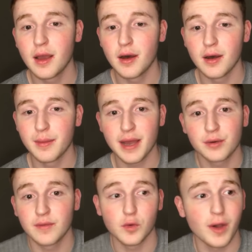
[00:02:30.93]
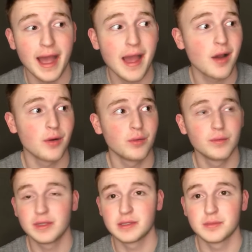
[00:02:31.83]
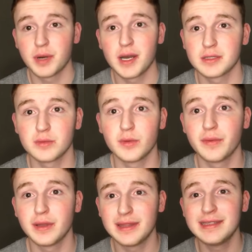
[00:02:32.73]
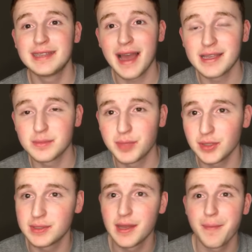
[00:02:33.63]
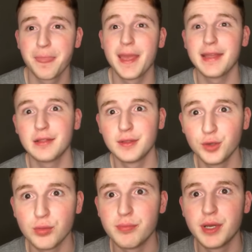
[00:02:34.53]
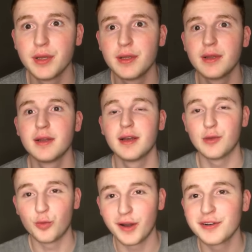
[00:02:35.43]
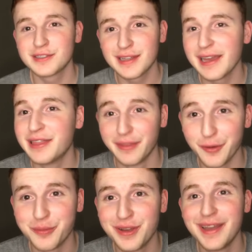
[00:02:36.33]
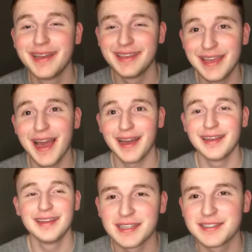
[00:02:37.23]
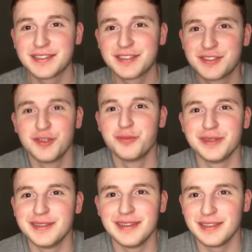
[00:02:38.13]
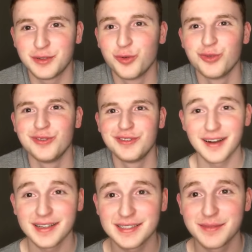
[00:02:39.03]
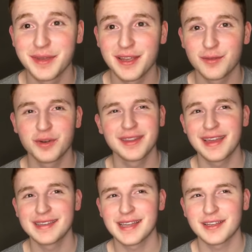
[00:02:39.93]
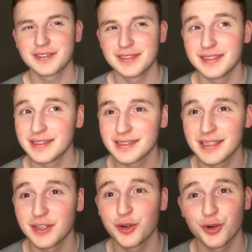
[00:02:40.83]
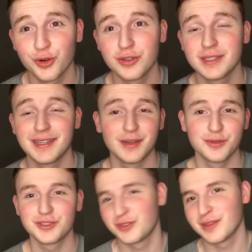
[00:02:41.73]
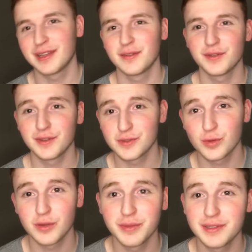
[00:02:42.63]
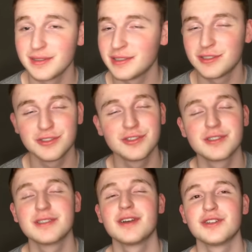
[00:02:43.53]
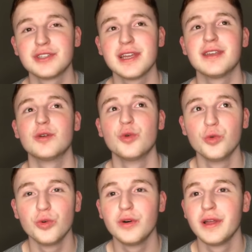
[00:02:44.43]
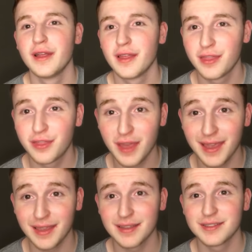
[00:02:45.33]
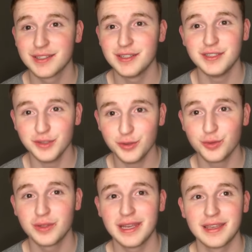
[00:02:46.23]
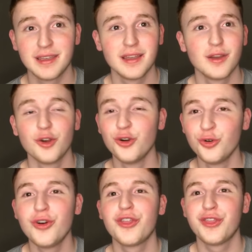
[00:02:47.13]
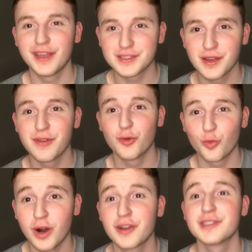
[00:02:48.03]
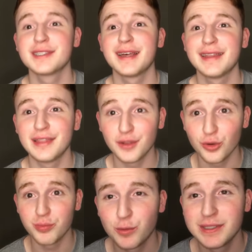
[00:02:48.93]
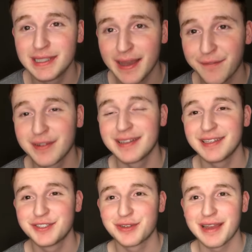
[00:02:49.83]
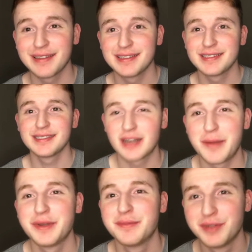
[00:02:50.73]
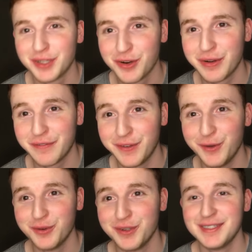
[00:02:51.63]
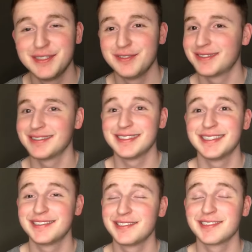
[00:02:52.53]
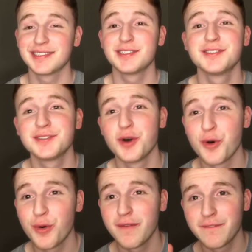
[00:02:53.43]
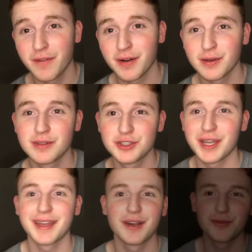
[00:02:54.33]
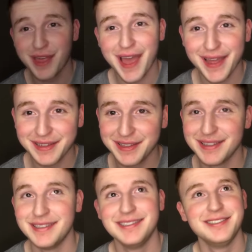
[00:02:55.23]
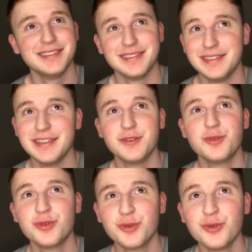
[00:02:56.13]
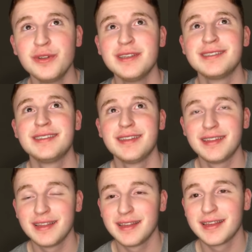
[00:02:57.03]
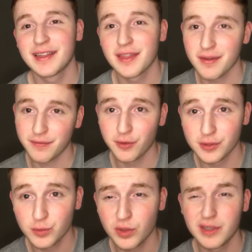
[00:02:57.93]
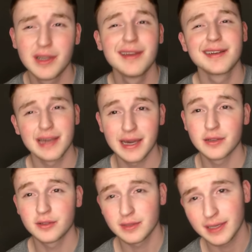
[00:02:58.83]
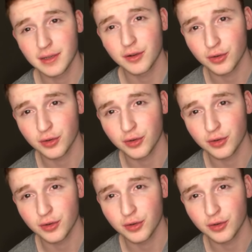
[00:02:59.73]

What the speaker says: I don't even know how this is possible, but these guys built a loop, a water slide loop. Yeah, it's like stupidly cool. It's awesome, and one of the guys actually does get hurt, and I will show that in the video as well, but this is just such a cool thing to do. Like, who thinks of a water slide loop? I would definitely try this. Comment below if you would too, because this looks so fun. Check it out. That is just the coolest thing. That first one kind of looked like it